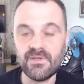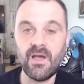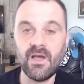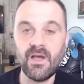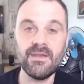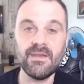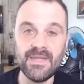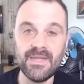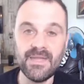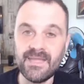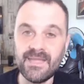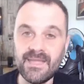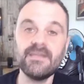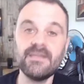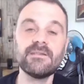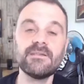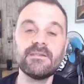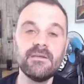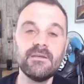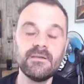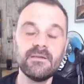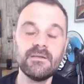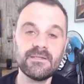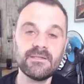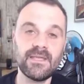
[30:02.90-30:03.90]
dire need
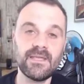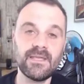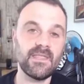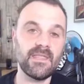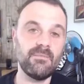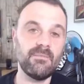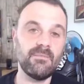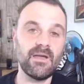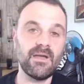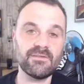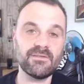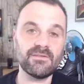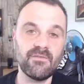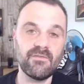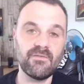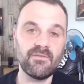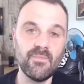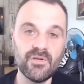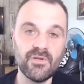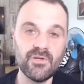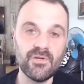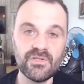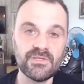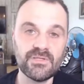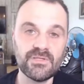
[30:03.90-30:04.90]
to get them out of
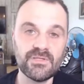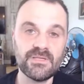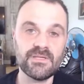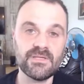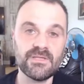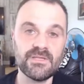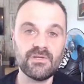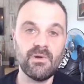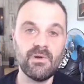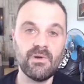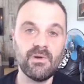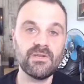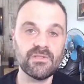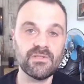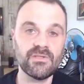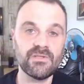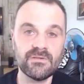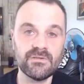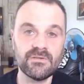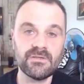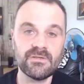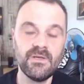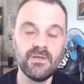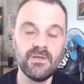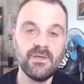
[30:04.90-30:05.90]
emergency
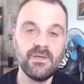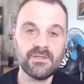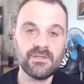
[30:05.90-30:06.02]
situations.